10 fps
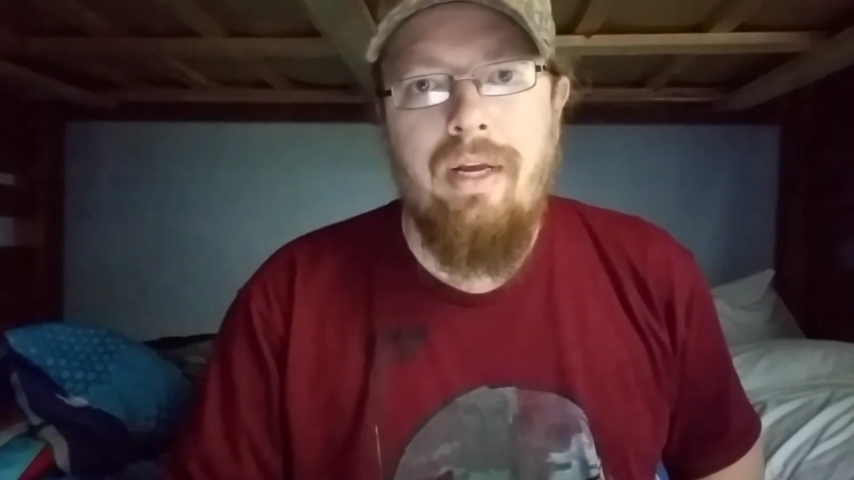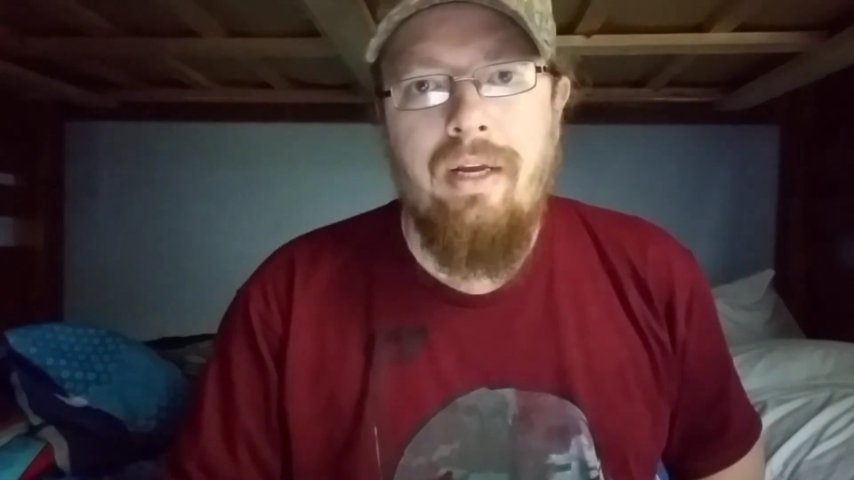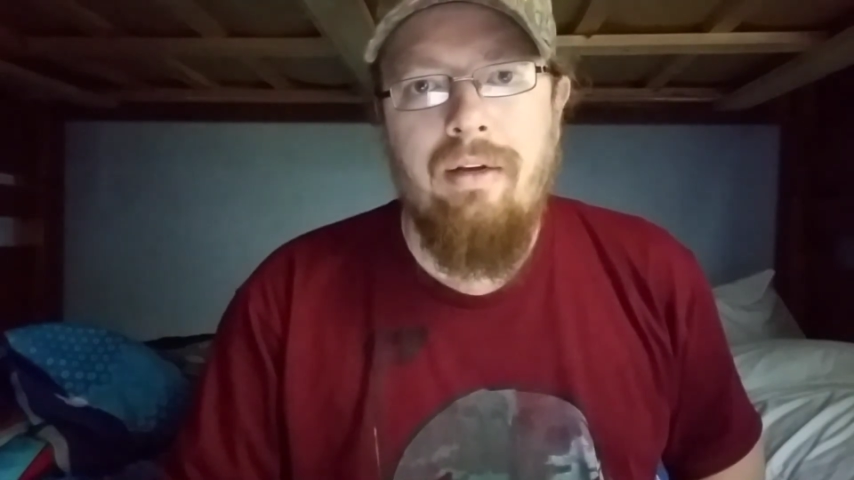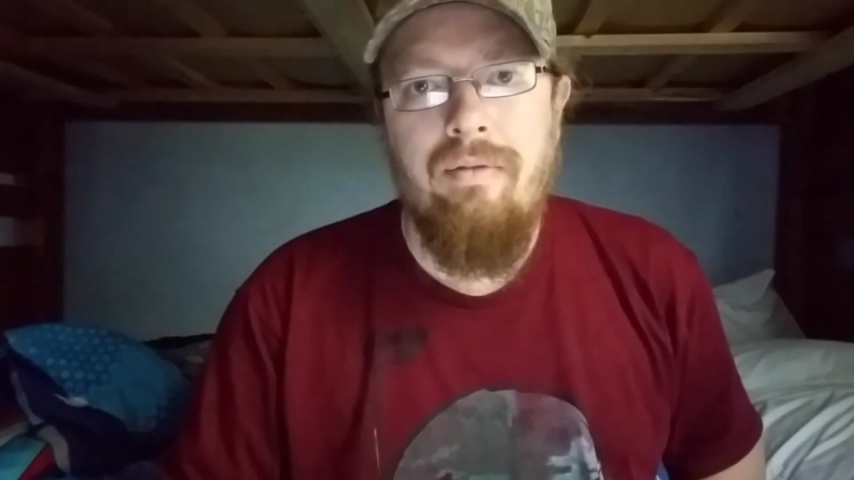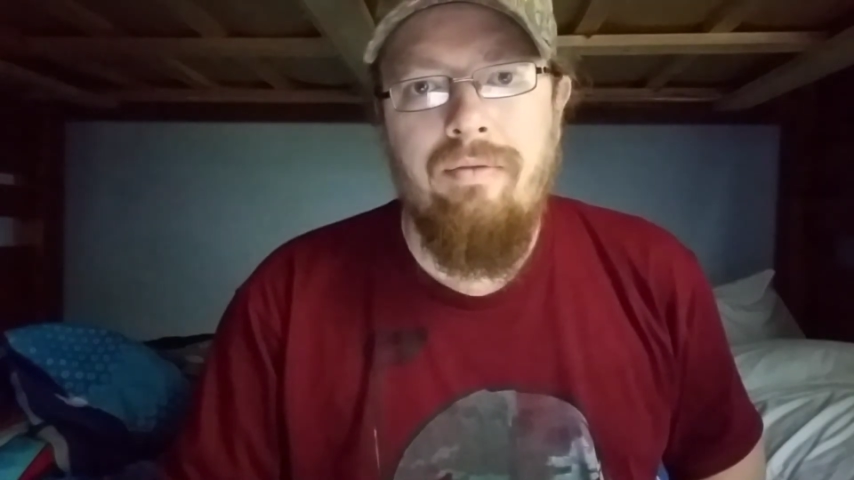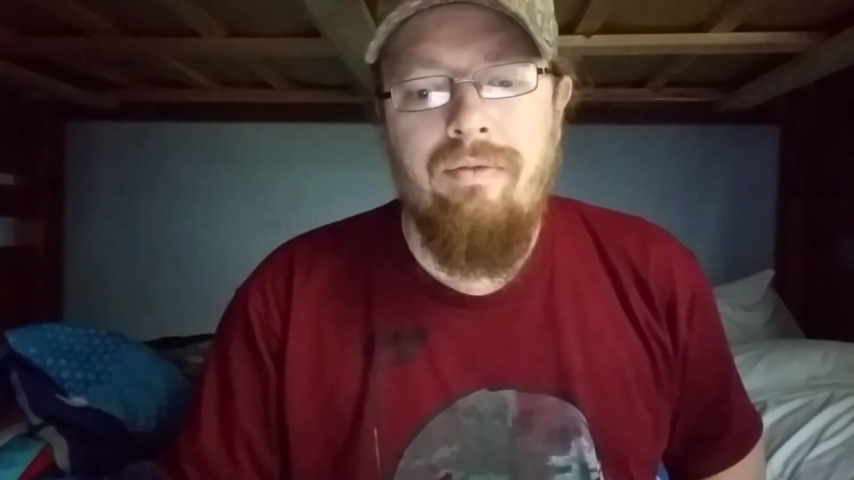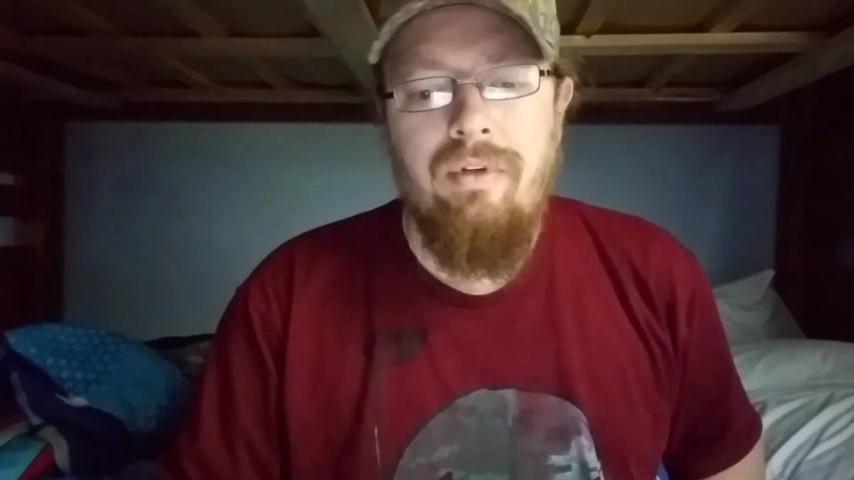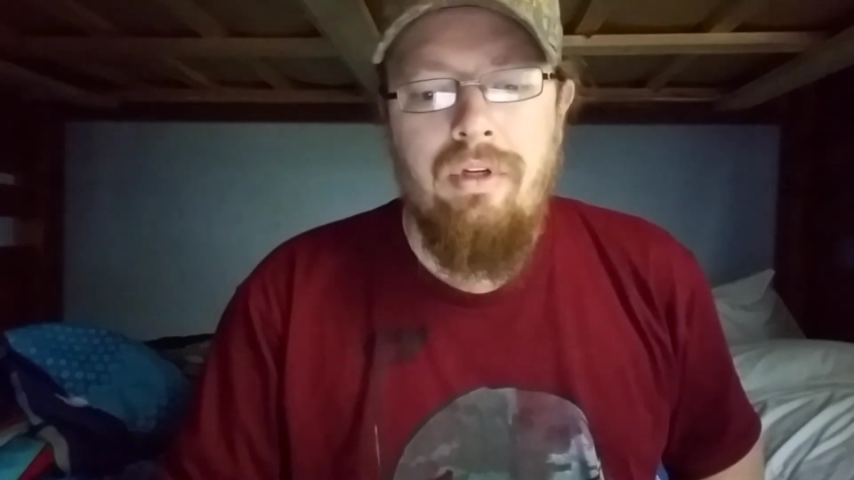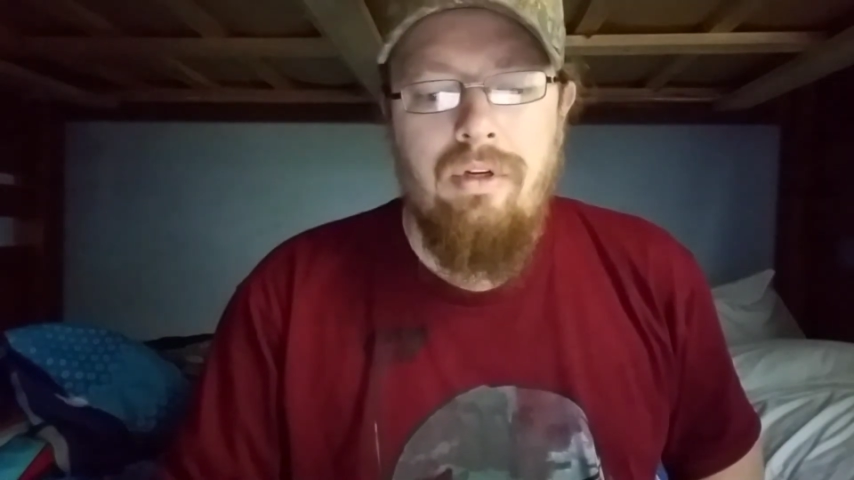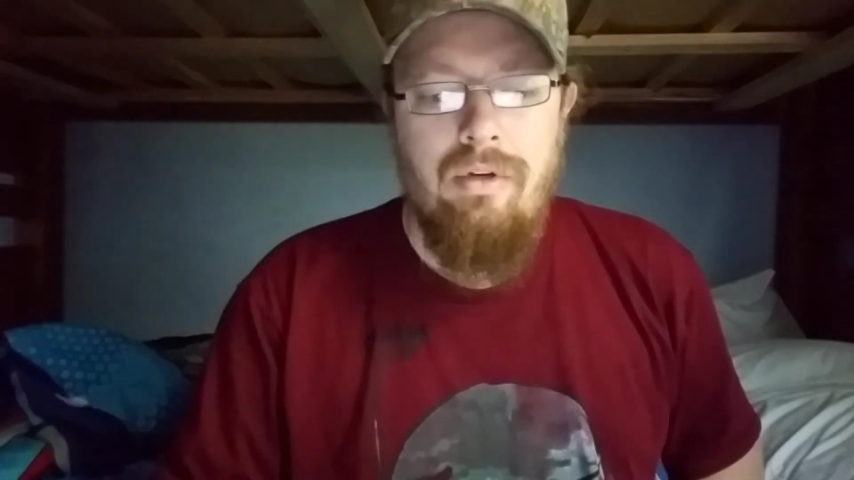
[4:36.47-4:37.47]
have,
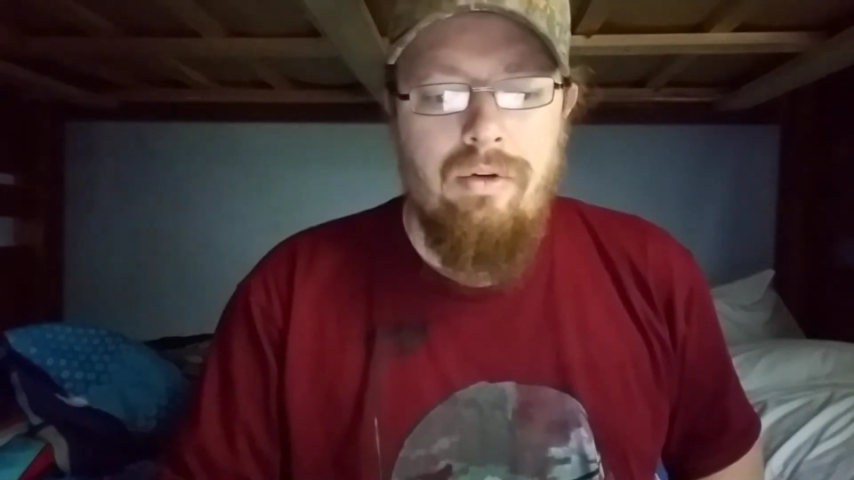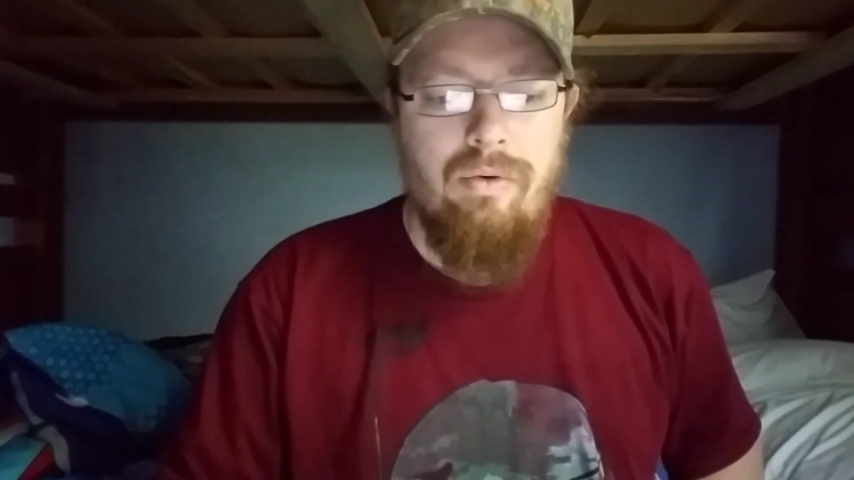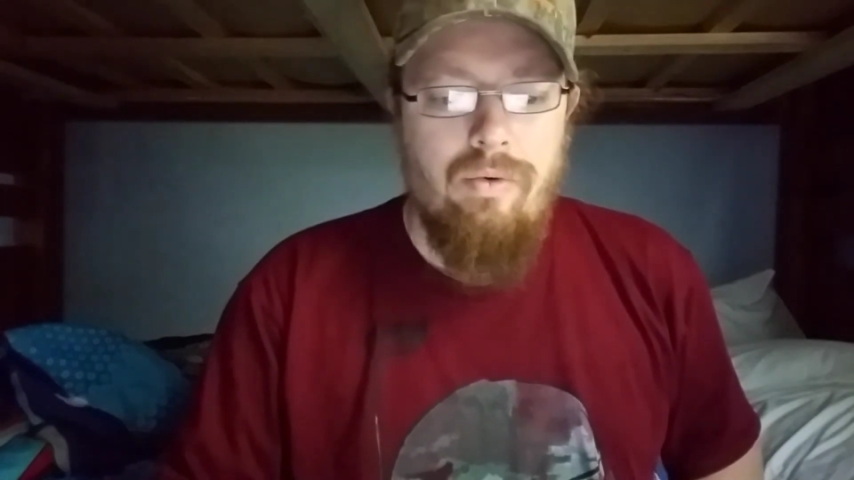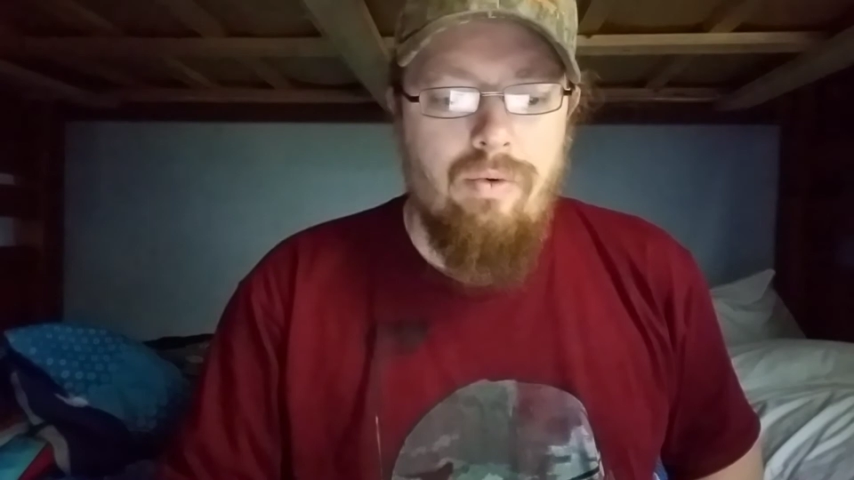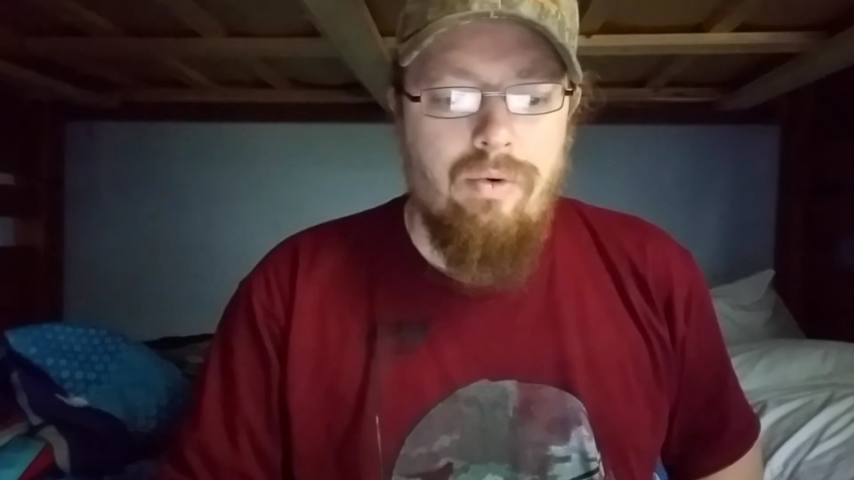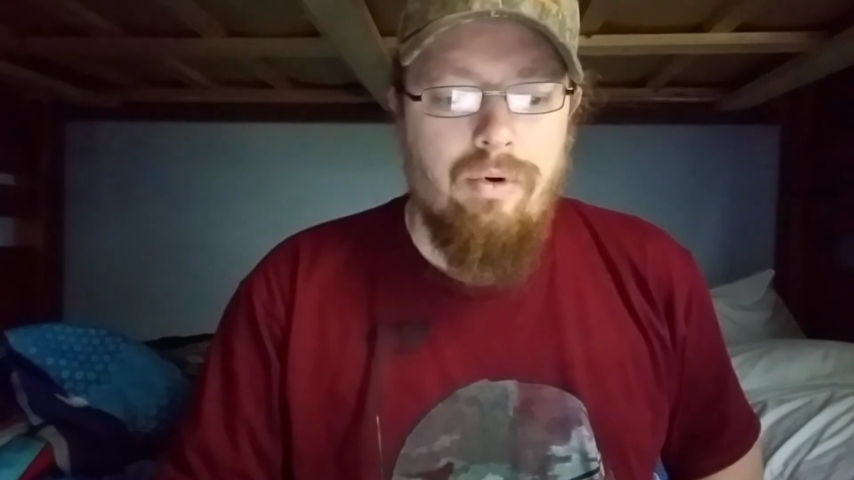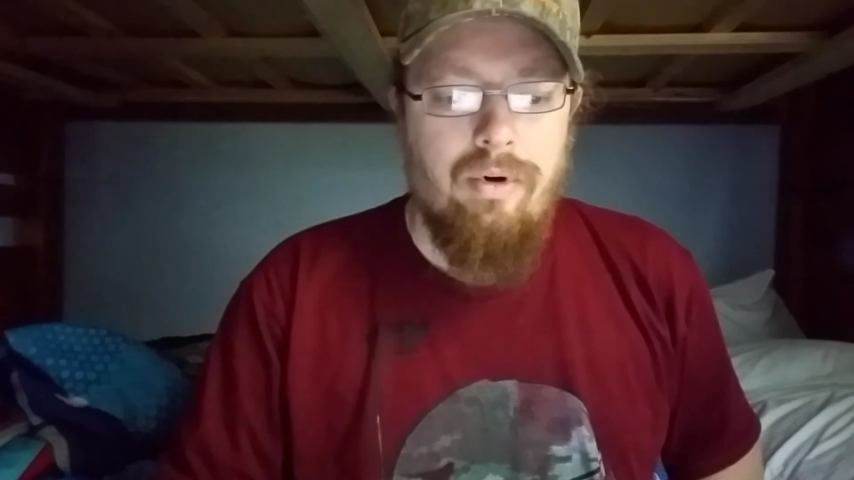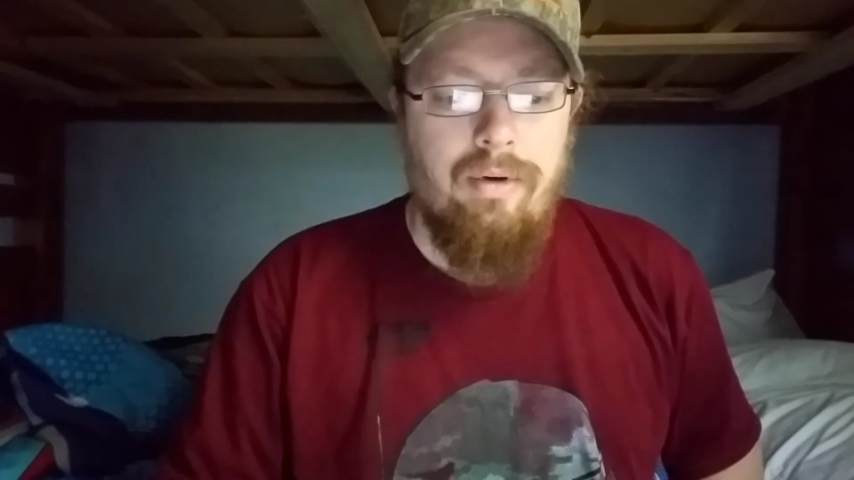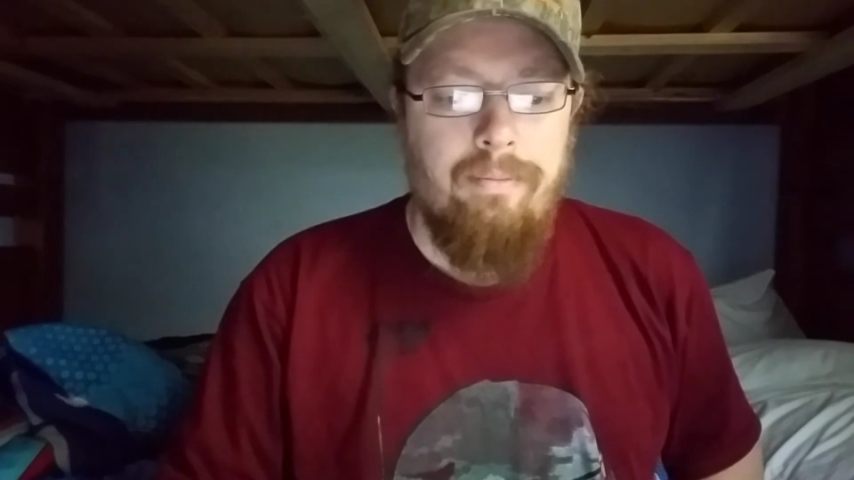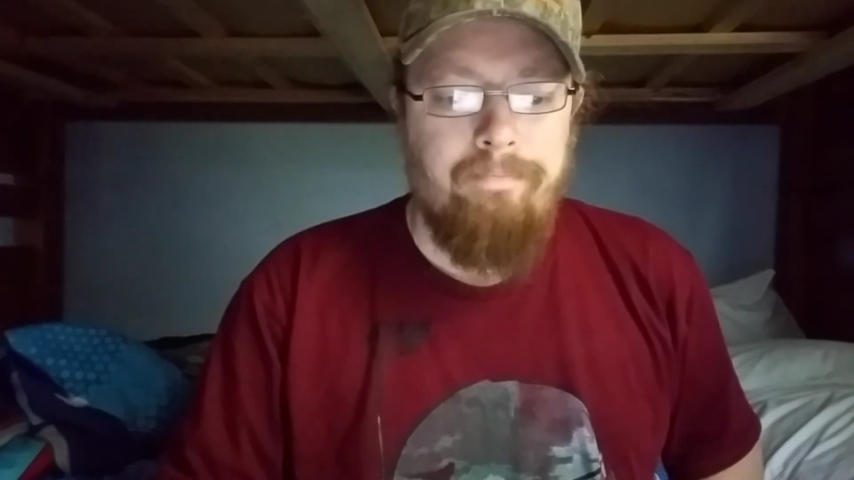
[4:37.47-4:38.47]
or,